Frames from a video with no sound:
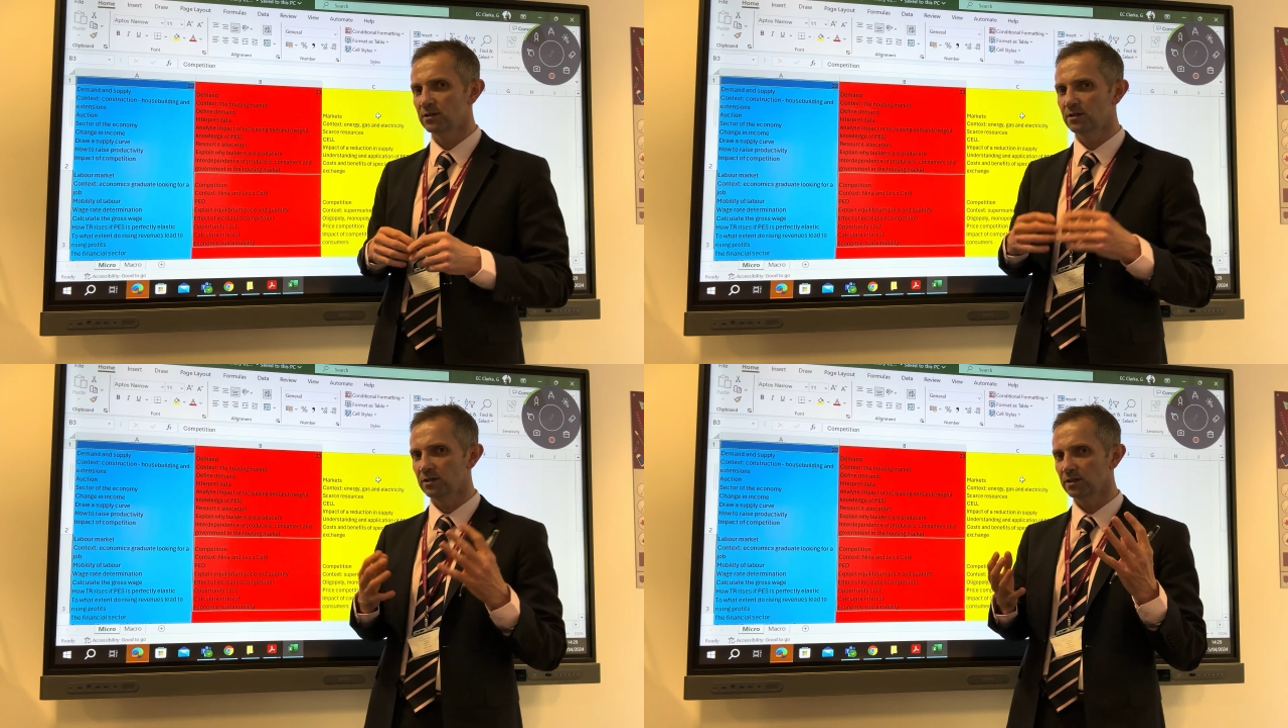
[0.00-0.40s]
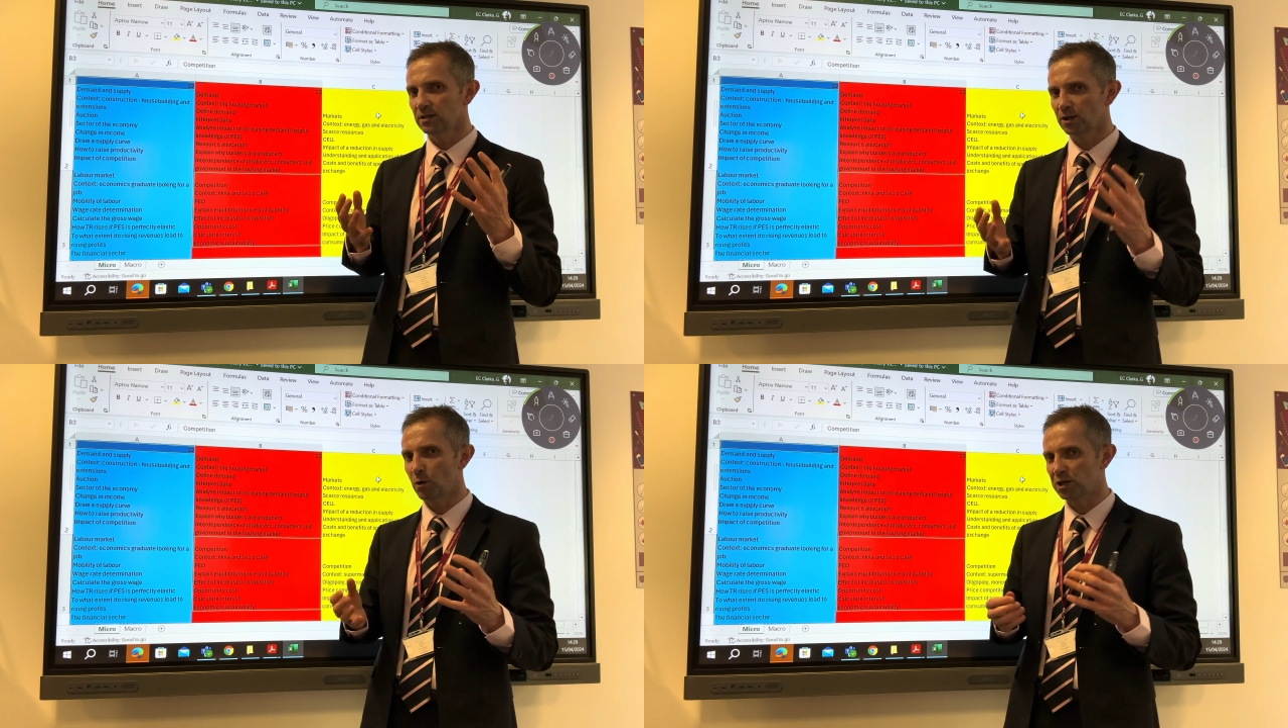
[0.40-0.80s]
the,
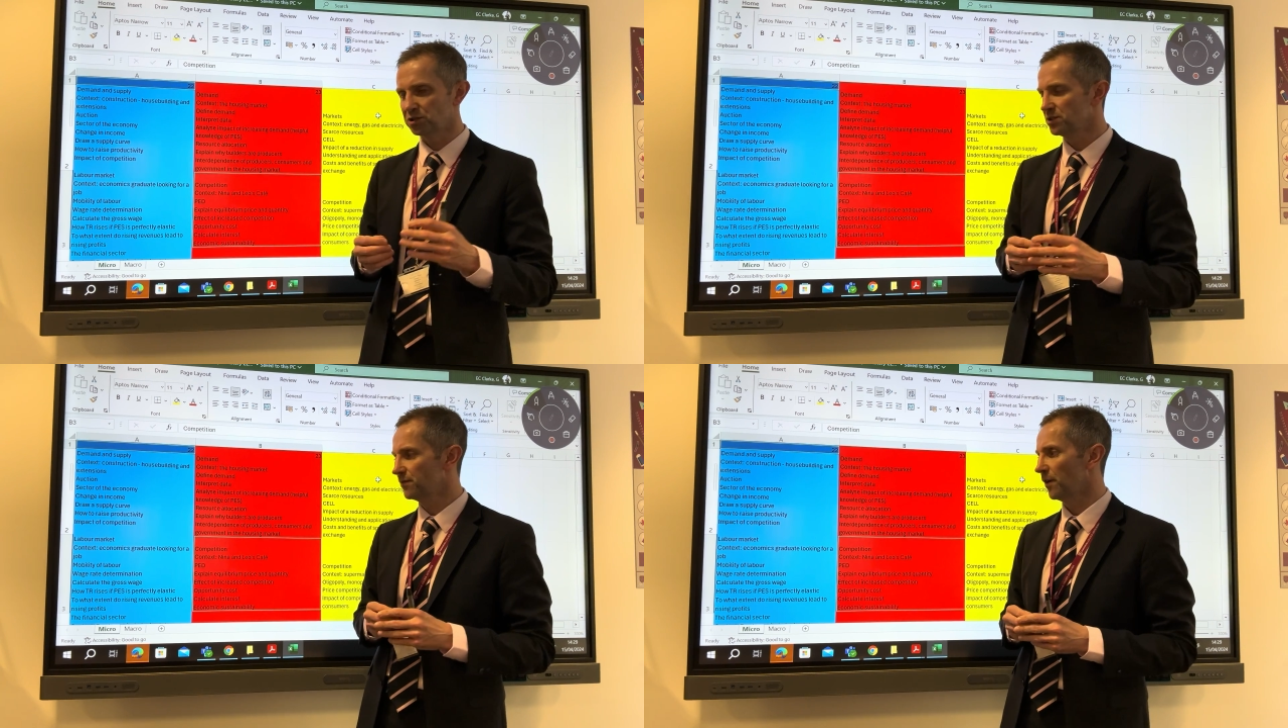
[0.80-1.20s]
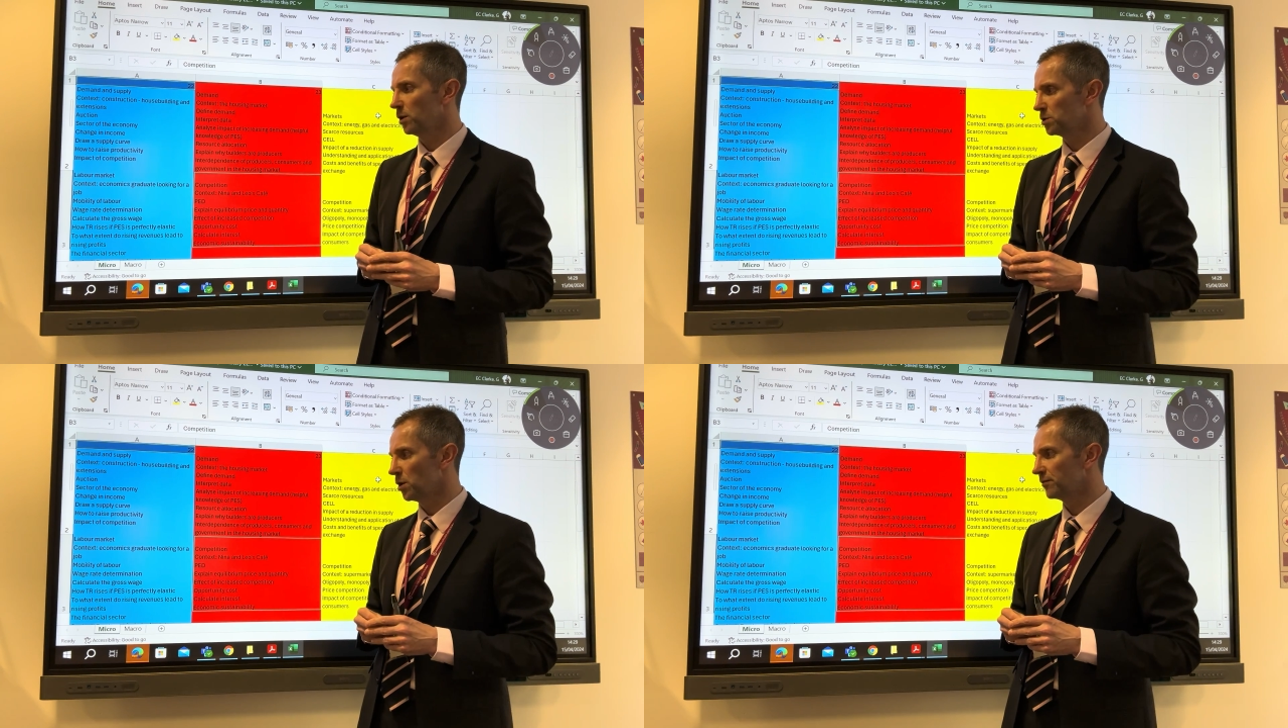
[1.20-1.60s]
the questions
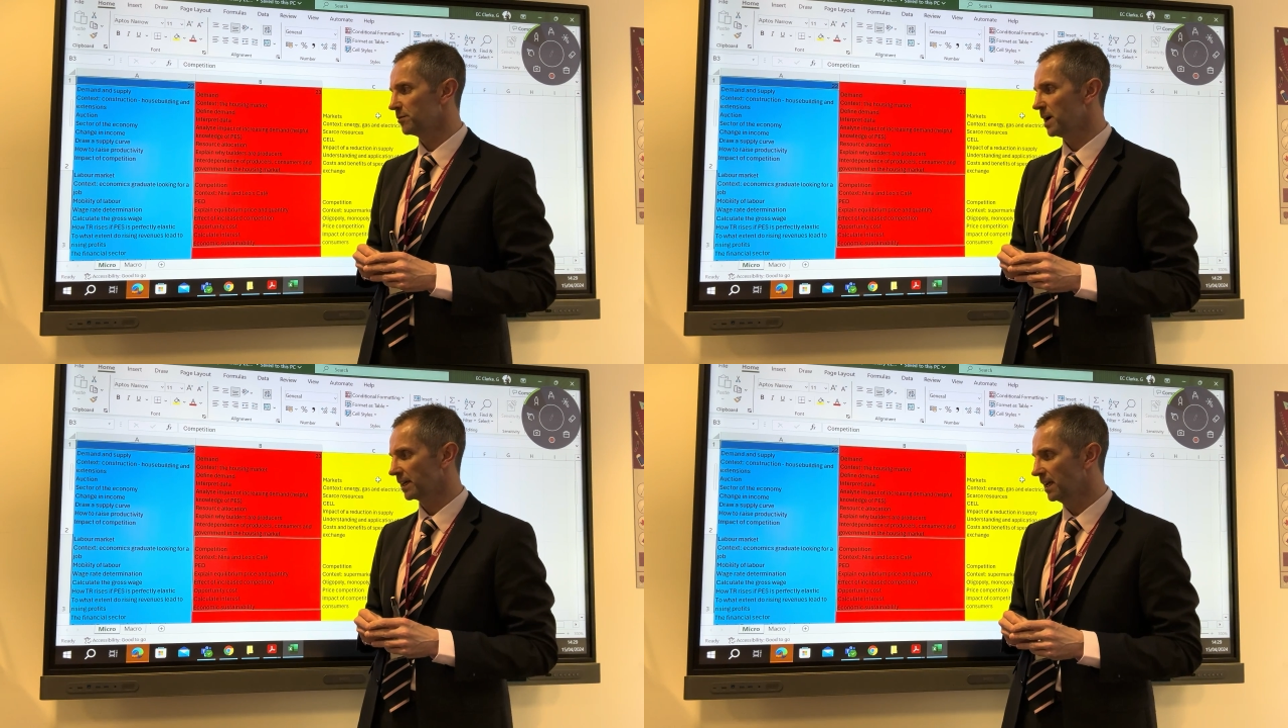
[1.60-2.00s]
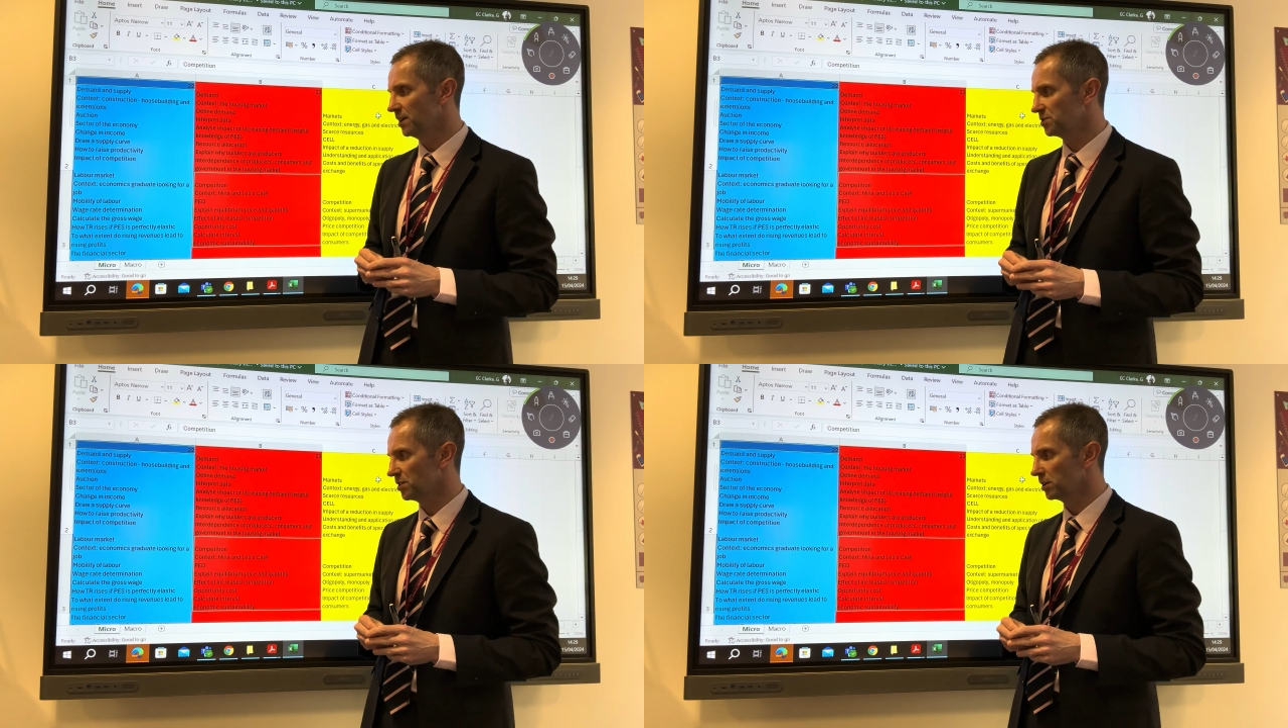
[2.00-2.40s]
followed on from that
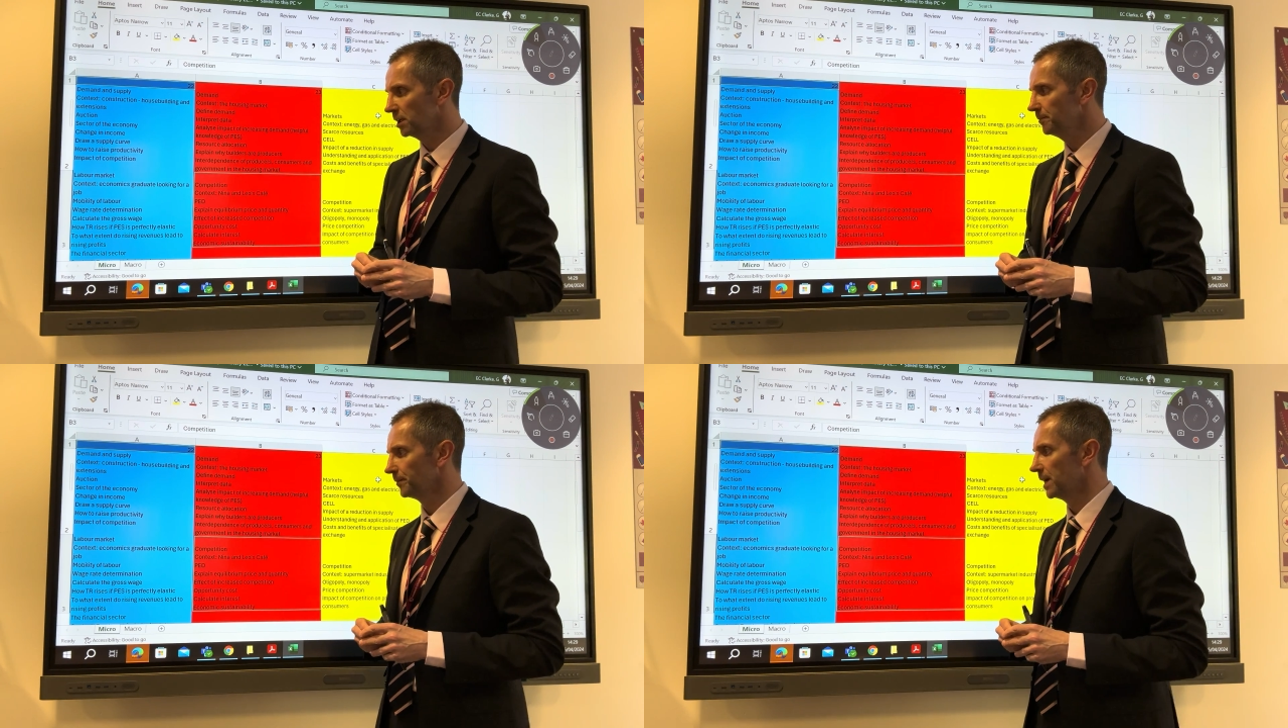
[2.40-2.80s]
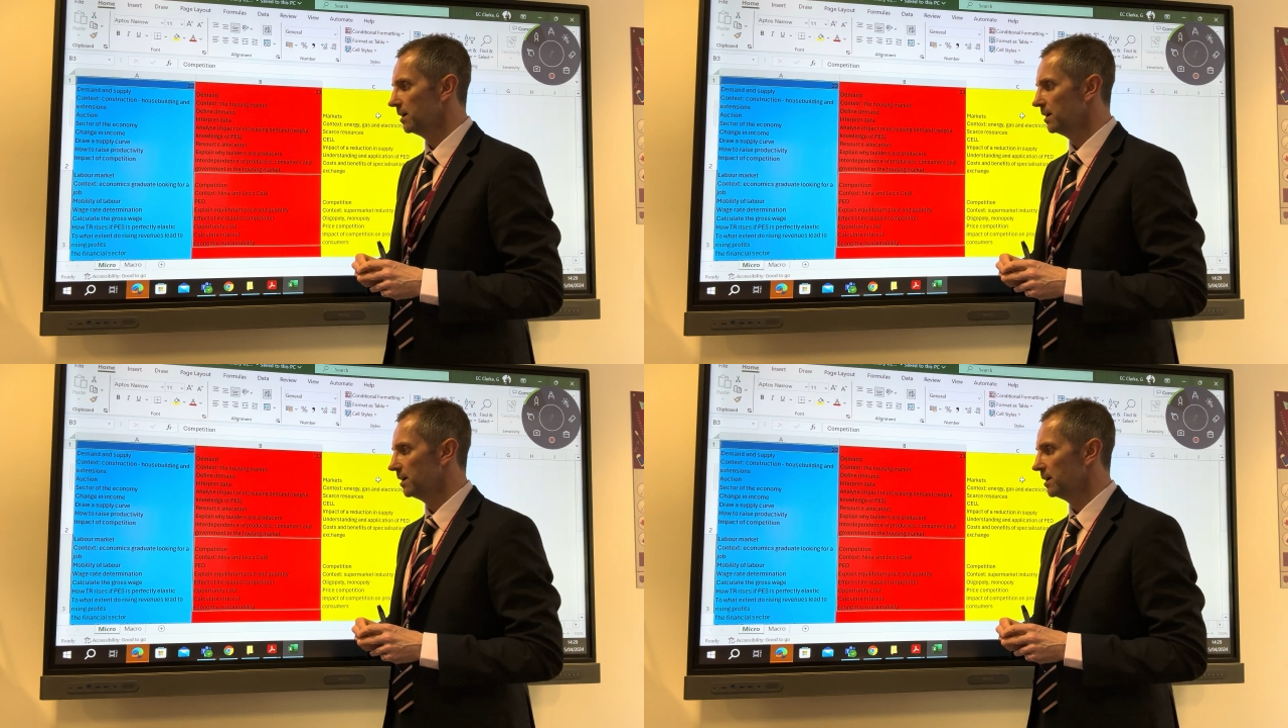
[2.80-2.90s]
case study.